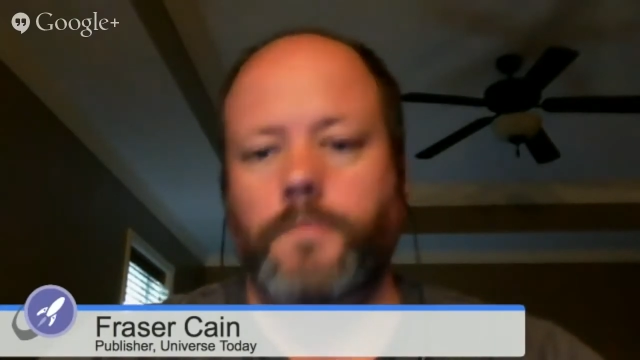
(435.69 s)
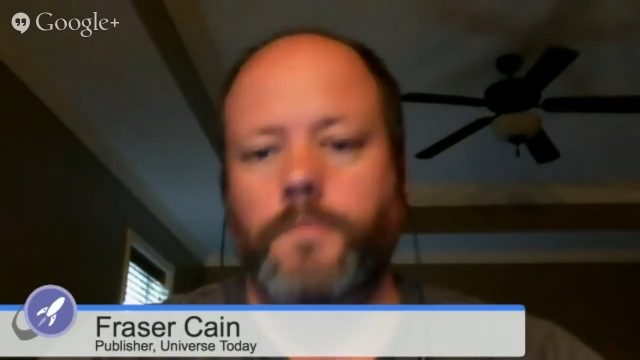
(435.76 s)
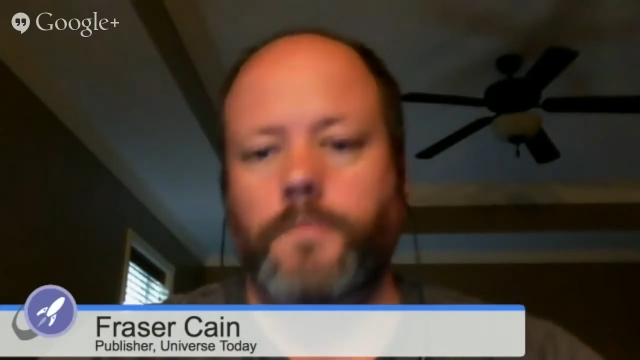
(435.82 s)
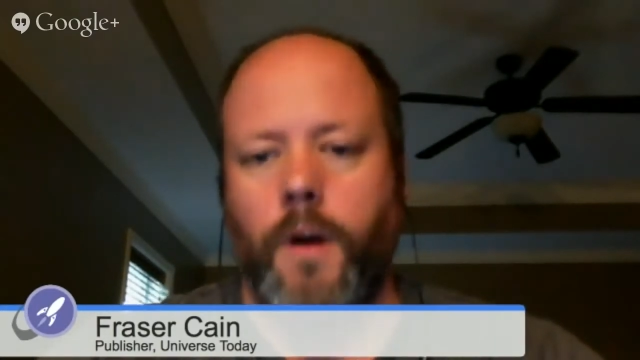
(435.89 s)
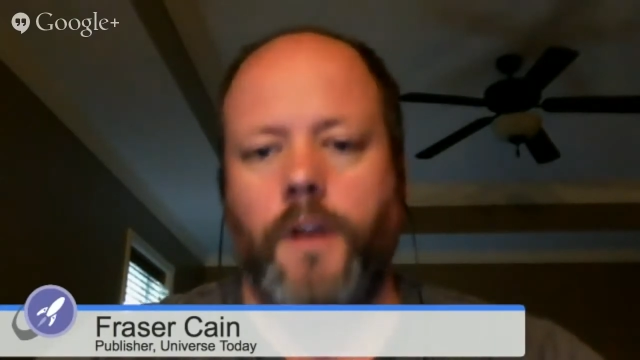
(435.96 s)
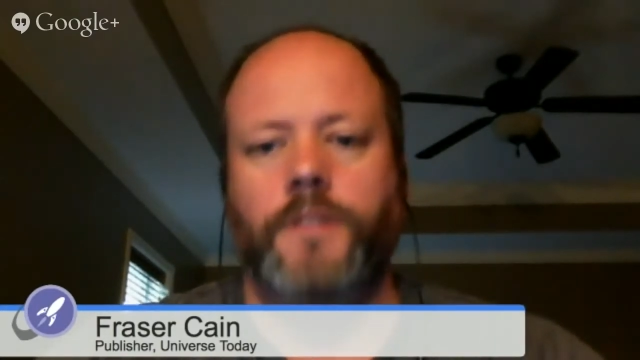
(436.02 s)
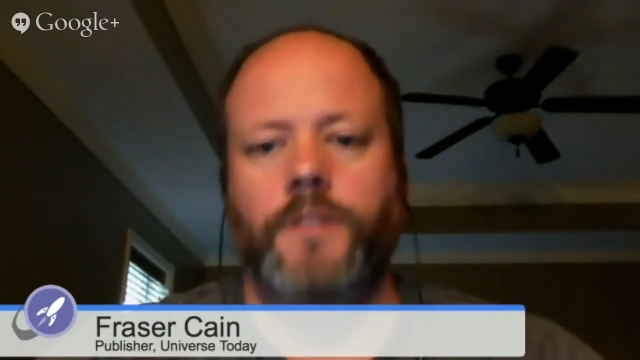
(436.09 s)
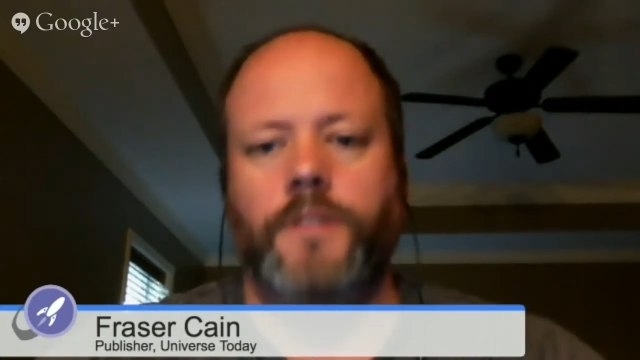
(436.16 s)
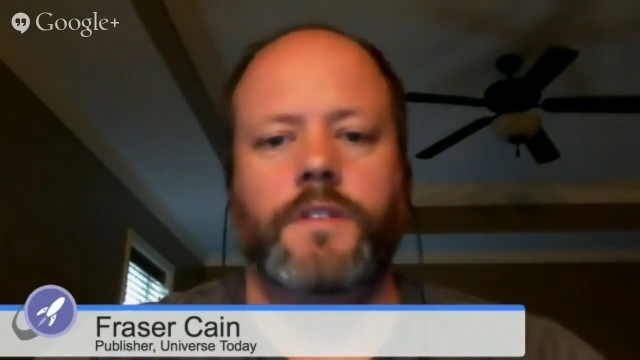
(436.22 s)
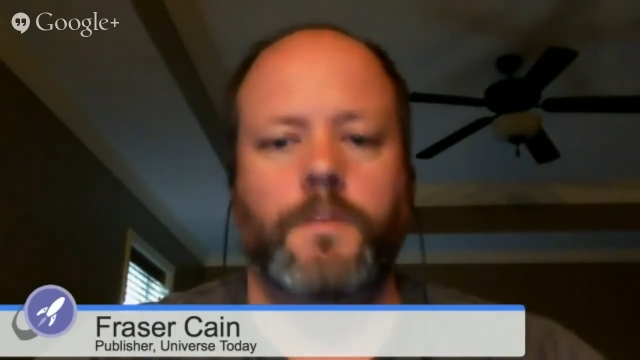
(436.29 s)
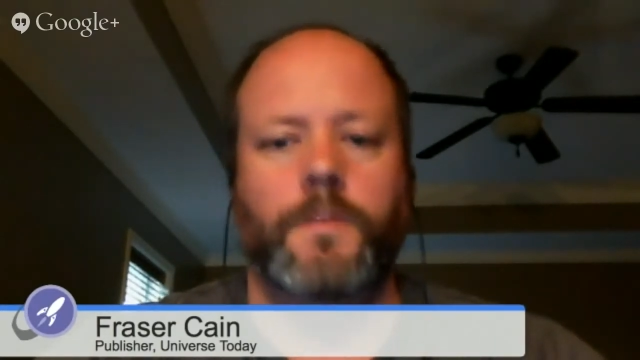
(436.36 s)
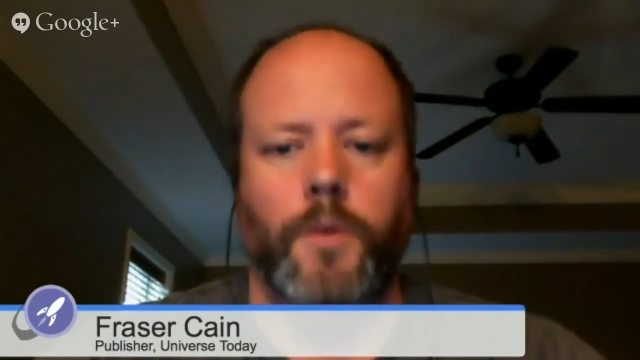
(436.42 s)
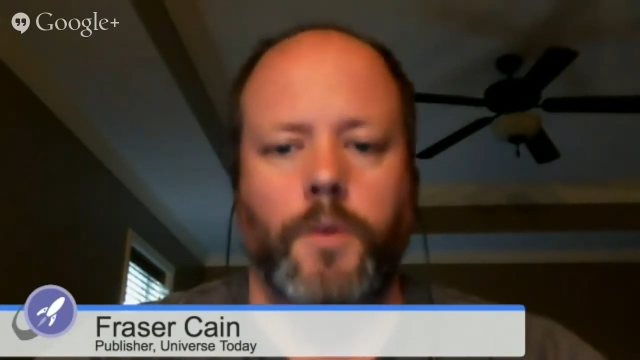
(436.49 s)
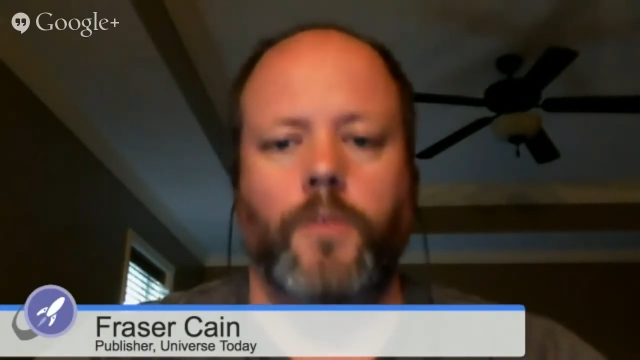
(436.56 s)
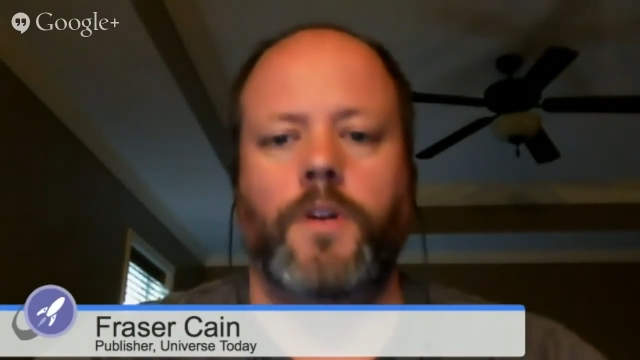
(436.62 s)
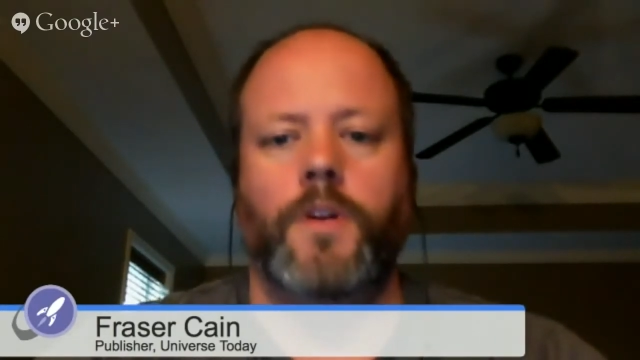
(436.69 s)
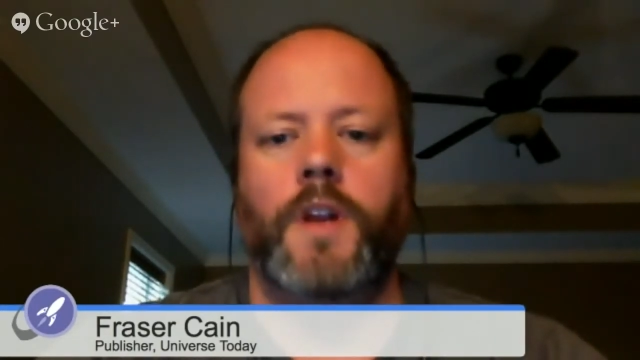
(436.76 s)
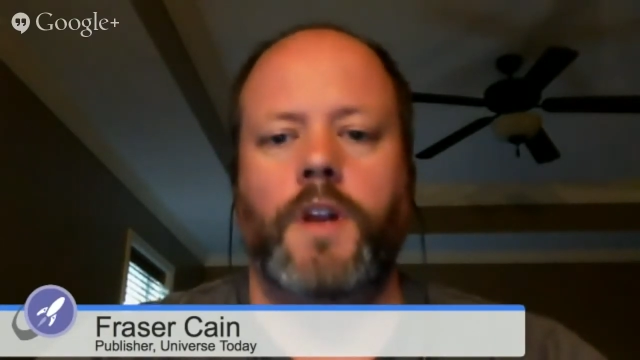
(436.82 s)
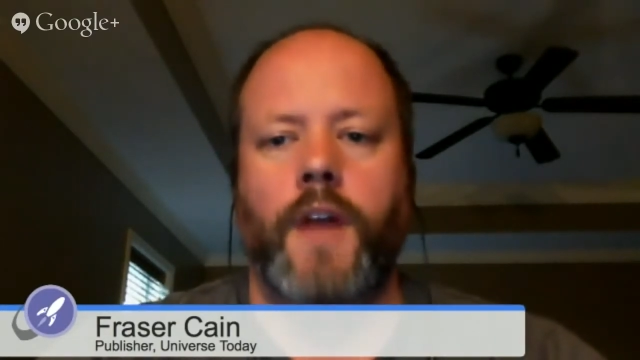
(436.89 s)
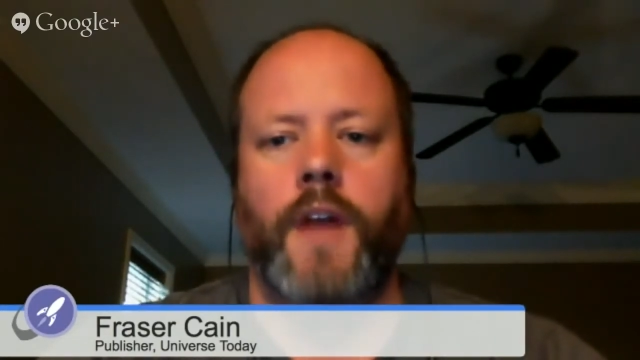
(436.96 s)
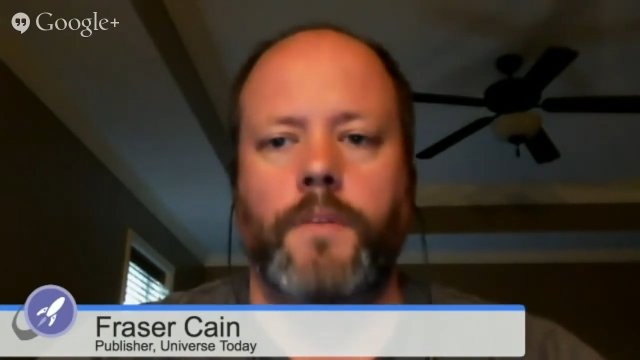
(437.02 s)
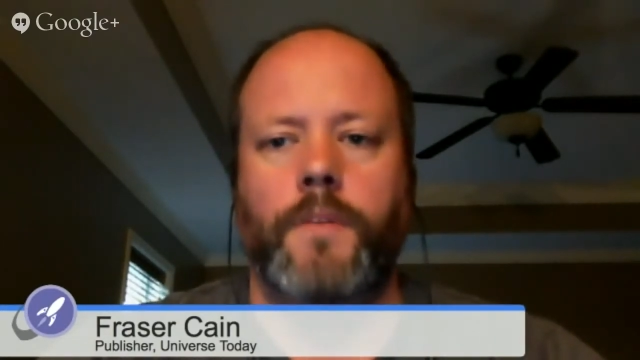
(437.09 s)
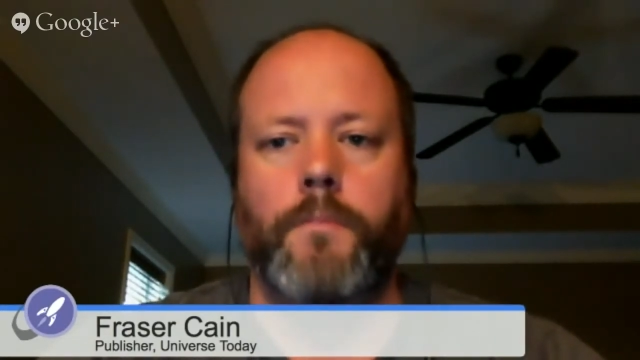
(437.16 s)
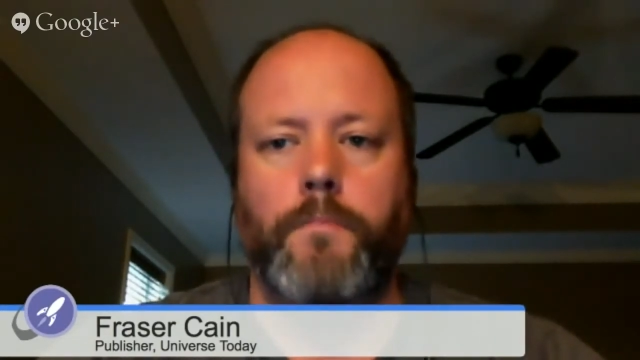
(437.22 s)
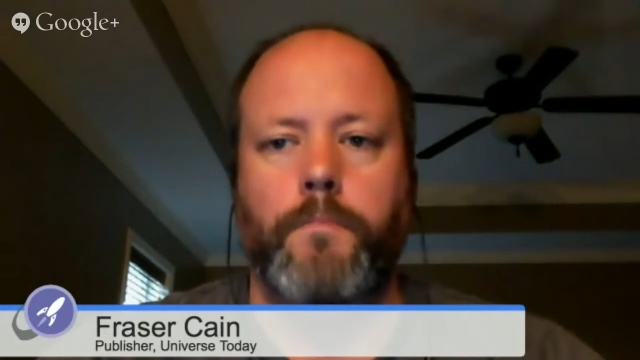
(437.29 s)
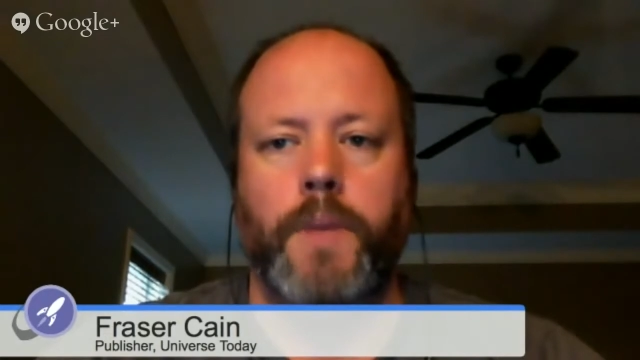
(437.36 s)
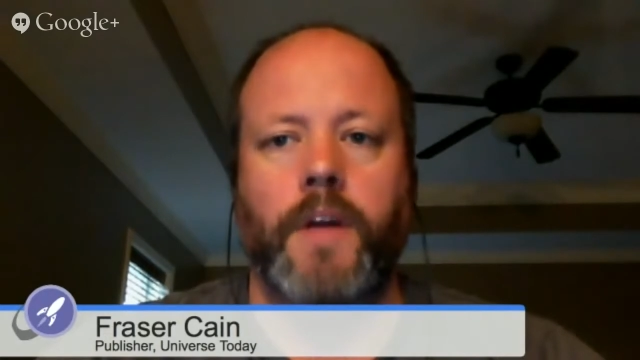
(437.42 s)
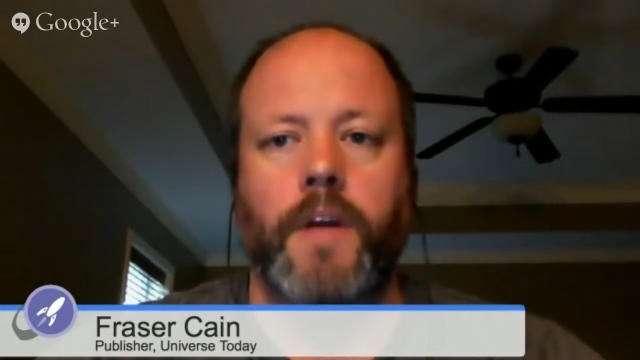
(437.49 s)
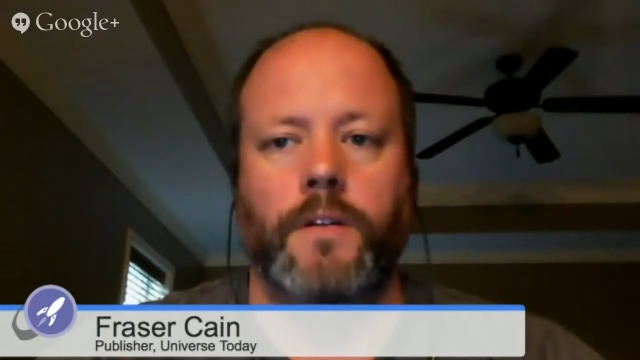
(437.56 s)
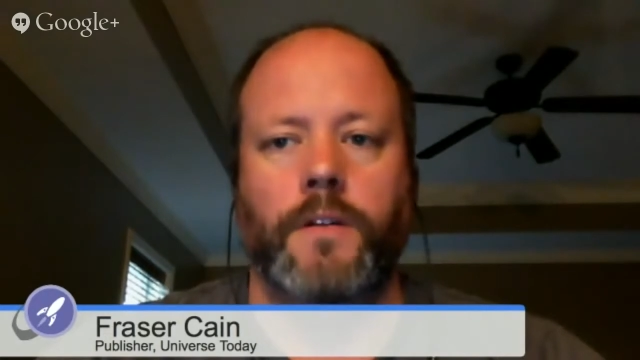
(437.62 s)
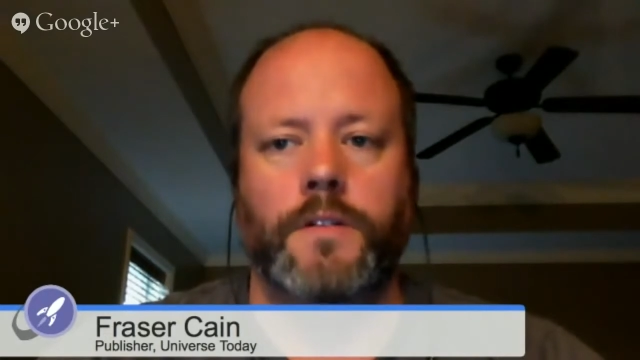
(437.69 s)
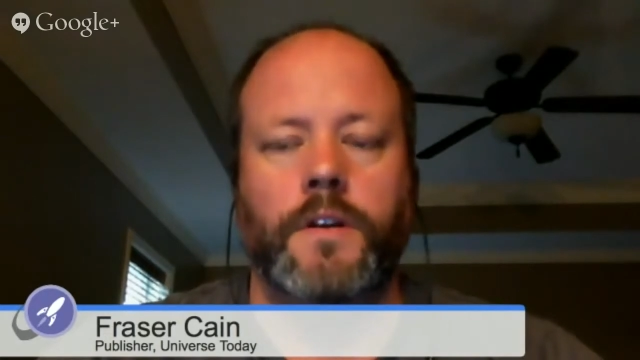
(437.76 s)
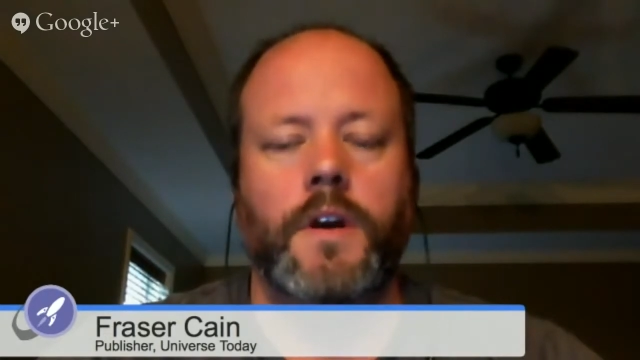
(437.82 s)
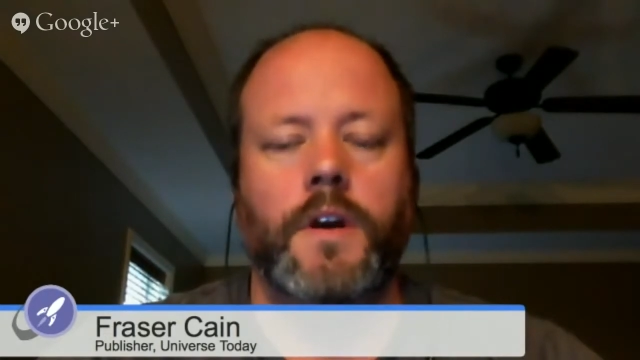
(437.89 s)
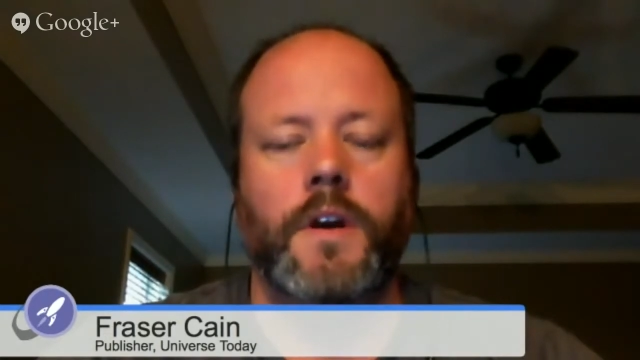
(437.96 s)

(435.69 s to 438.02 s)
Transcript: Mars and the moon and have them build